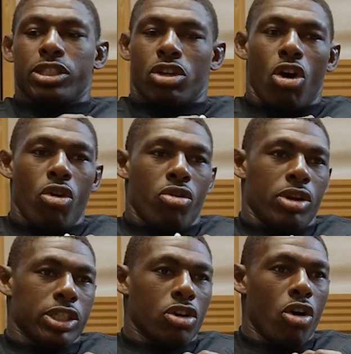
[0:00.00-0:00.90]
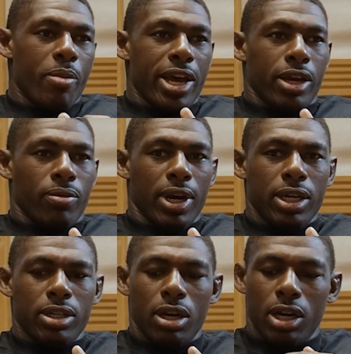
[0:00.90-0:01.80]
Yeah, that's cool. That's cool, man.
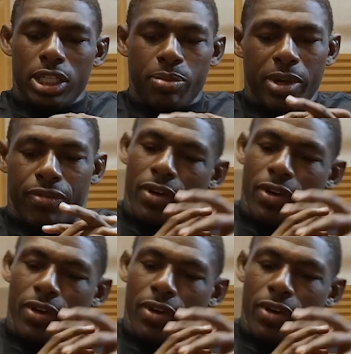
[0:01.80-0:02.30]
Right? No, that's a big